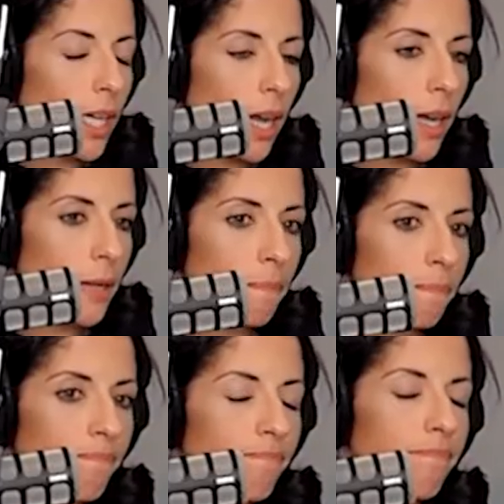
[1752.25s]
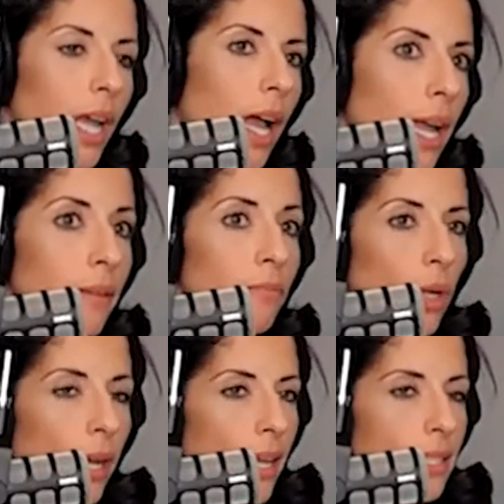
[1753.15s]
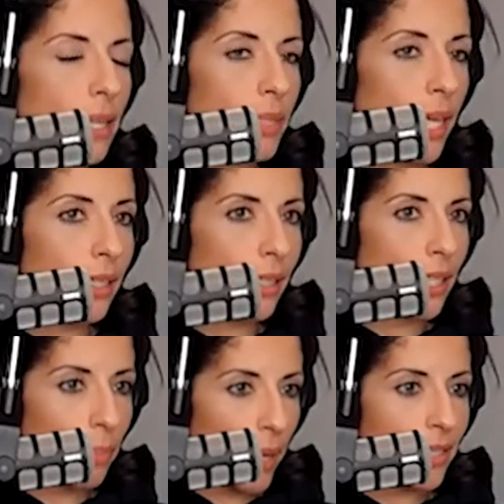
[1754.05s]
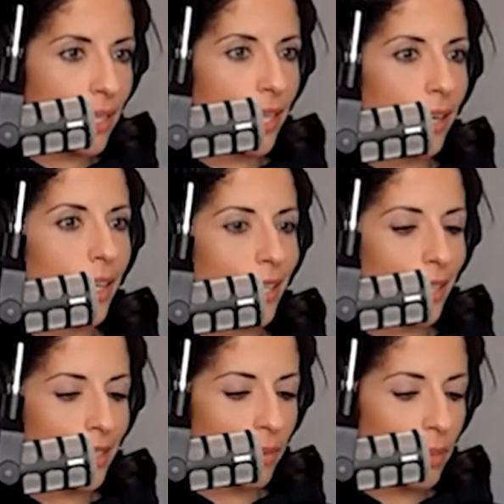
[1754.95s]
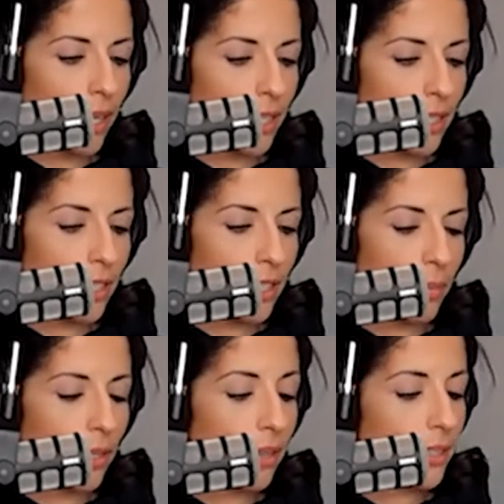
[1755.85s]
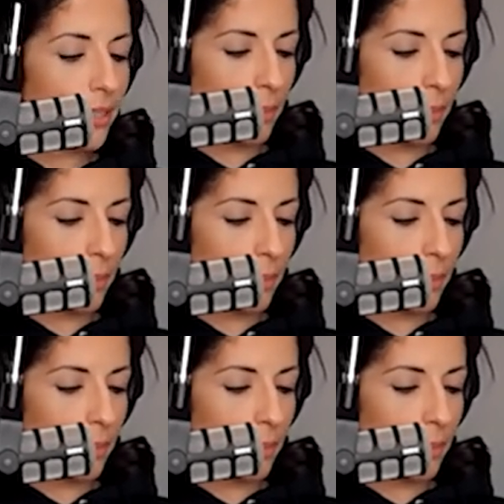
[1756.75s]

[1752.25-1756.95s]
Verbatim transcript: Um, I well, I guess I'm technically a pescatarian because somebody on Instagram corrected